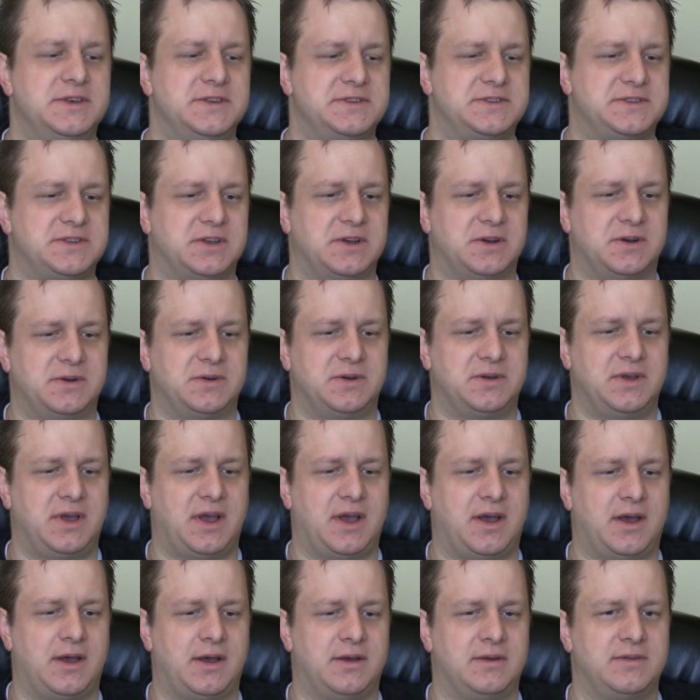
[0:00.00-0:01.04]
So,
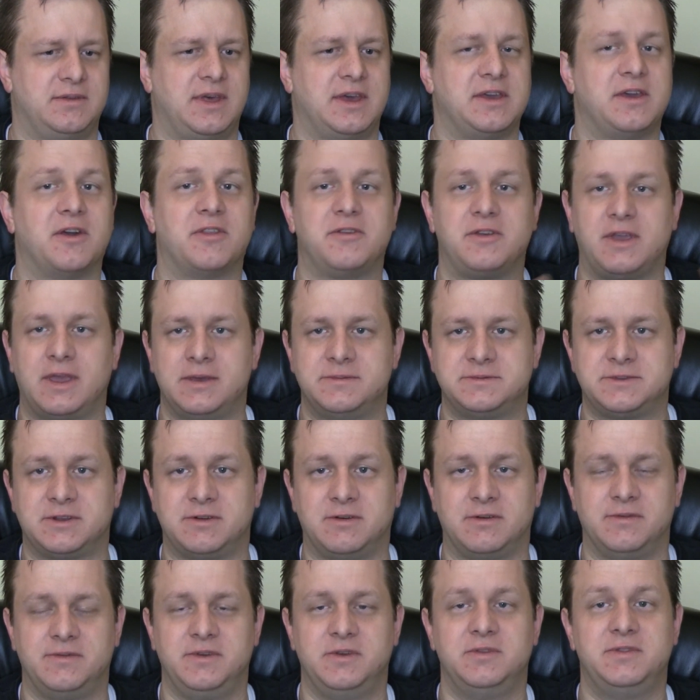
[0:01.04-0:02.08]
like other games I
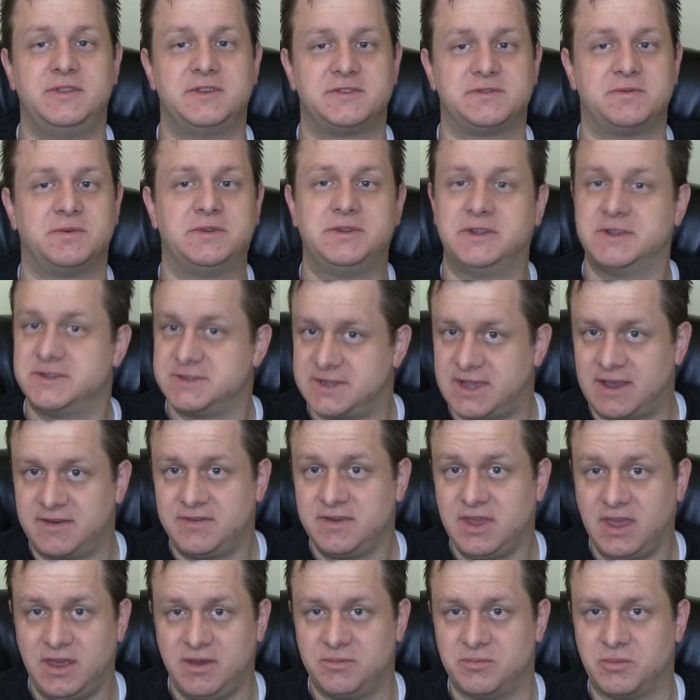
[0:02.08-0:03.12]
reviewed, this one does
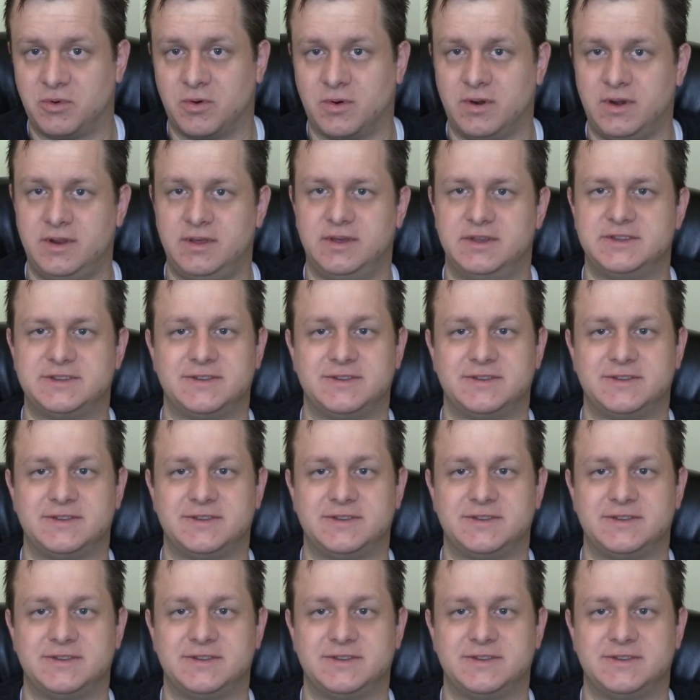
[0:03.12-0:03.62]
have a game board.